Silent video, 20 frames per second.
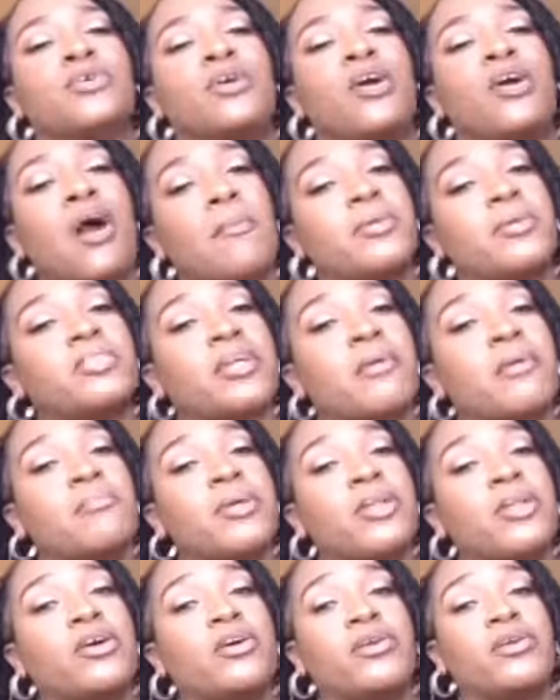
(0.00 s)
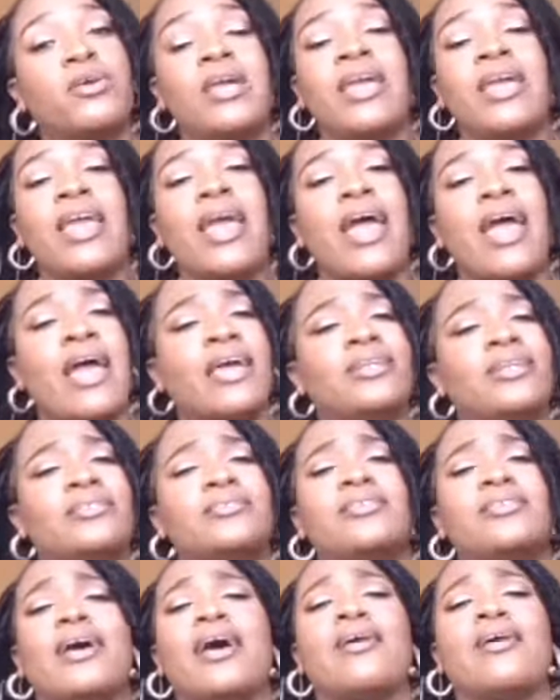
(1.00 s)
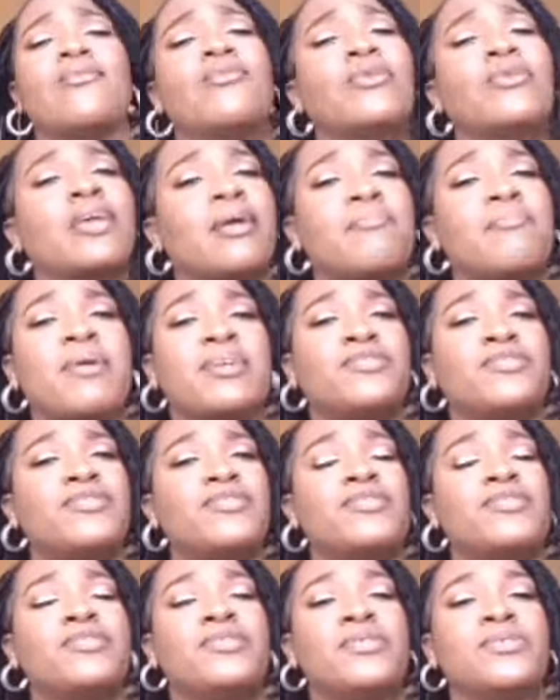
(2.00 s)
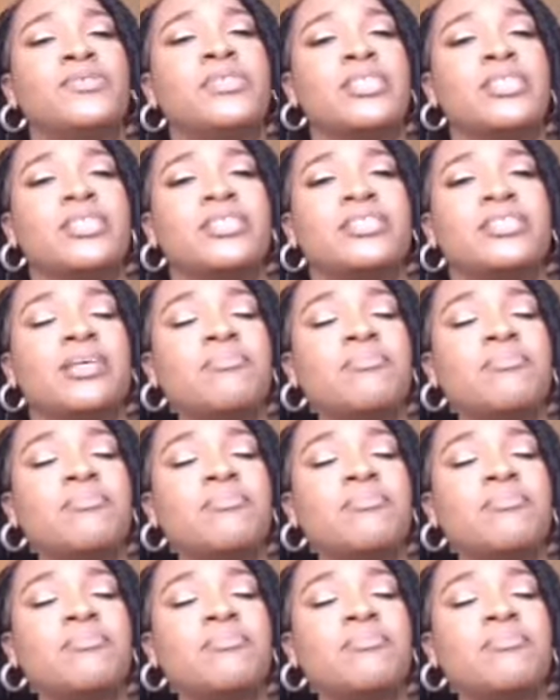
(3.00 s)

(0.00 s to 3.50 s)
comment down below, and I will get back to you soonest.